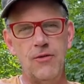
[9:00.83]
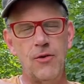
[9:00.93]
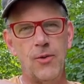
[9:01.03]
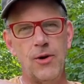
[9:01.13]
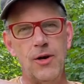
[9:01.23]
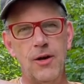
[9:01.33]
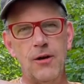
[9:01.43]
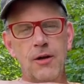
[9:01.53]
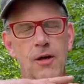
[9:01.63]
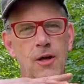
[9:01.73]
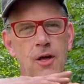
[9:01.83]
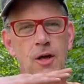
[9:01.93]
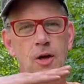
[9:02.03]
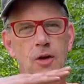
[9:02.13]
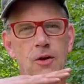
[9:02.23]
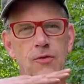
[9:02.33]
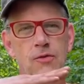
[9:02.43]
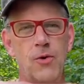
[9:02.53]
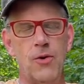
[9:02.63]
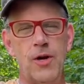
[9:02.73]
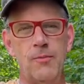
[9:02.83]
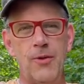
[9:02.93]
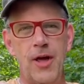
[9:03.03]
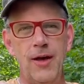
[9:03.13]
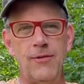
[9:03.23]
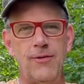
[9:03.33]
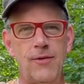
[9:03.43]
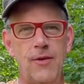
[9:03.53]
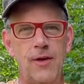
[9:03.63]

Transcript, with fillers: So we're gonna screw it in place